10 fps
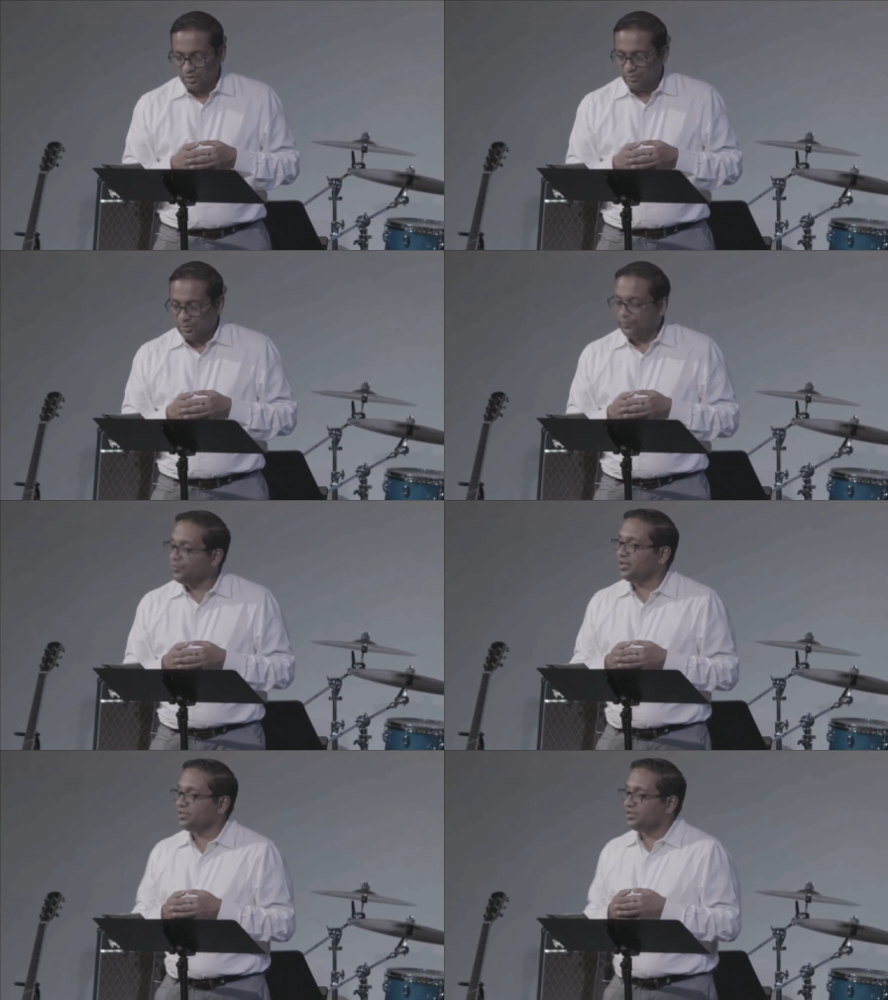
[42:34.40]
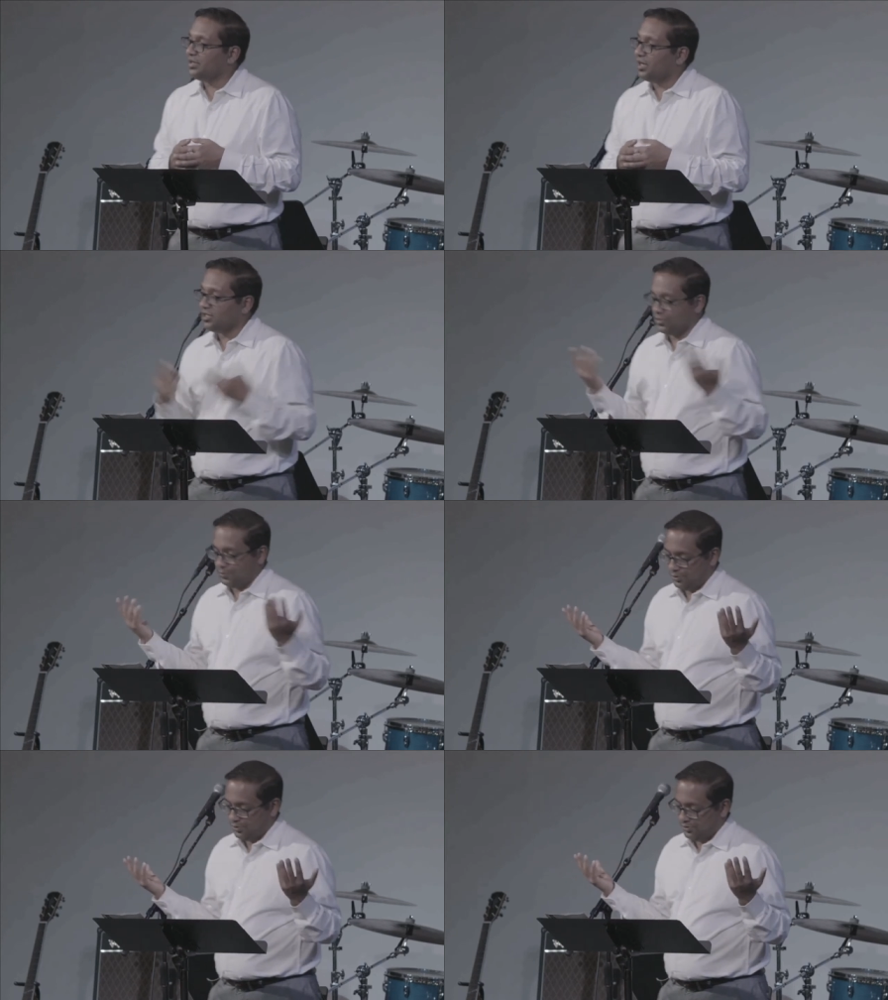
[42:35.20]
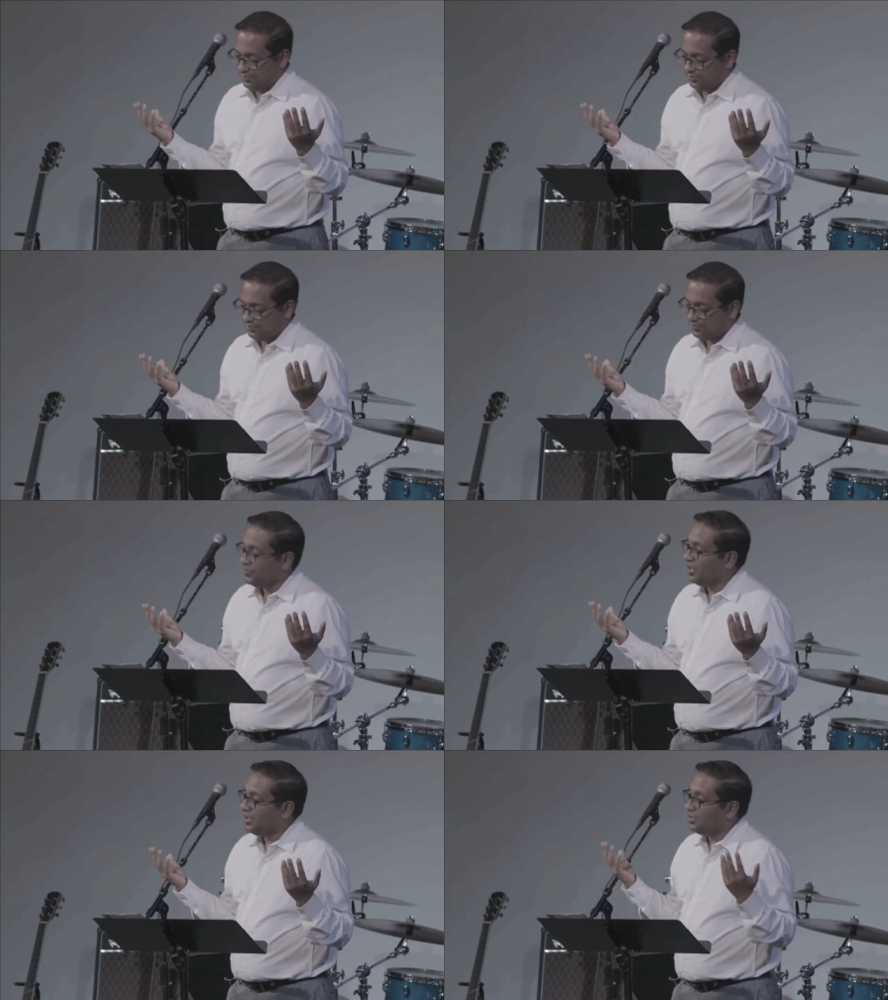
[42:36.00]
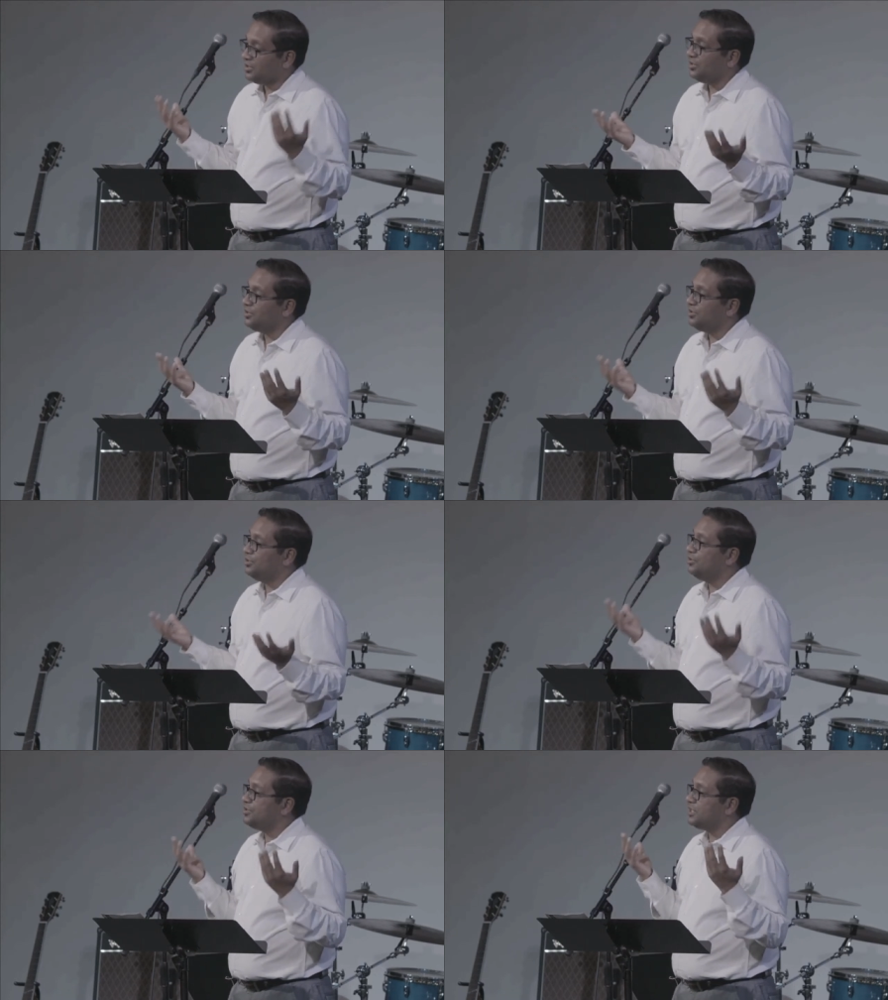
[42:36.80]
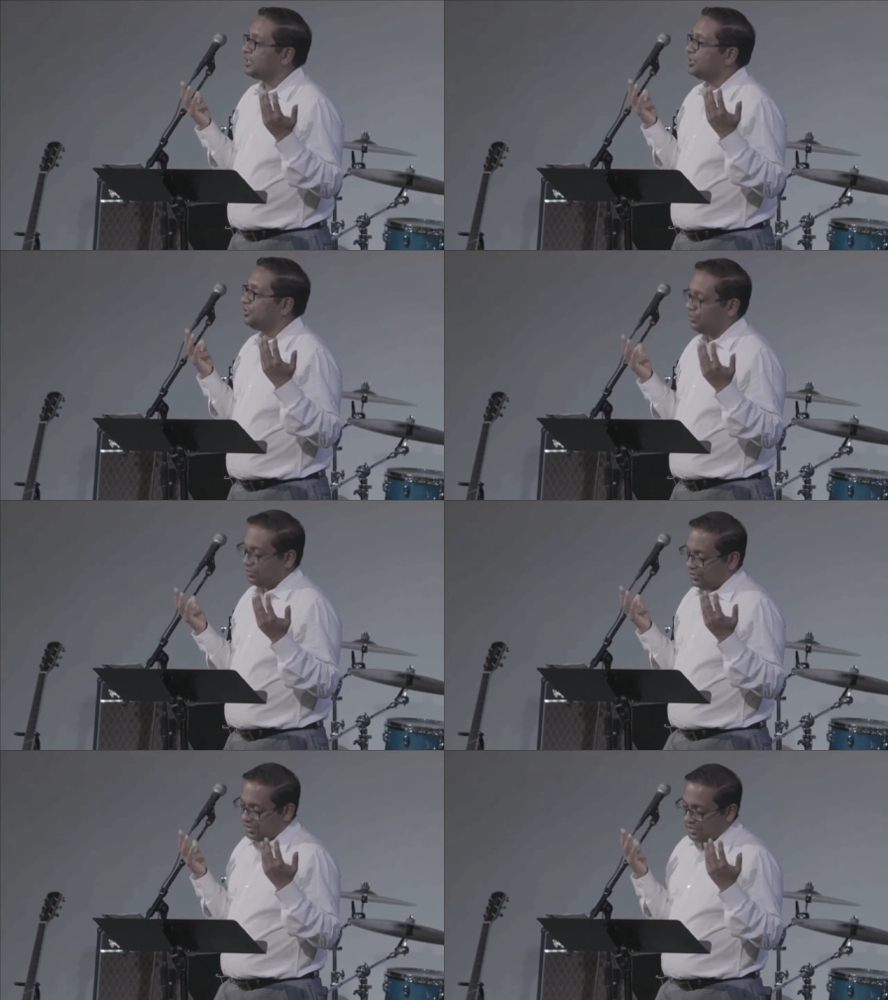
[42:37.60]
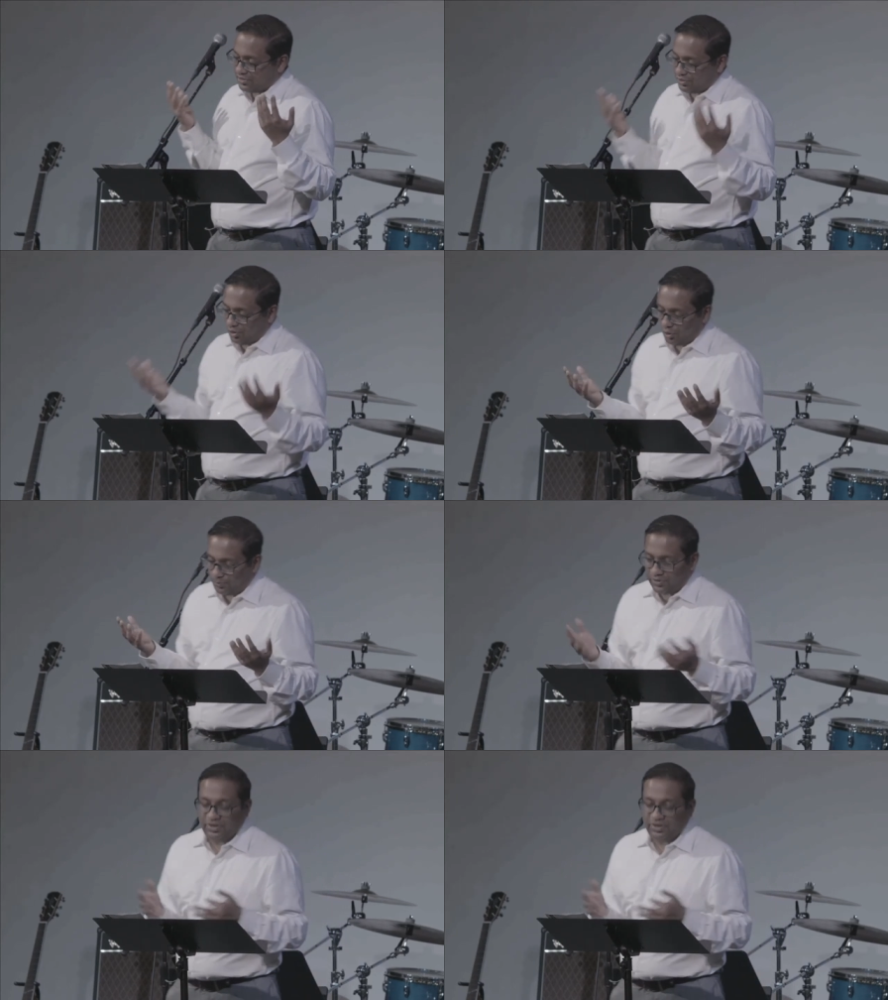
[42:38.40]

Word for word: My friends, the gospel, the good news that the door is open,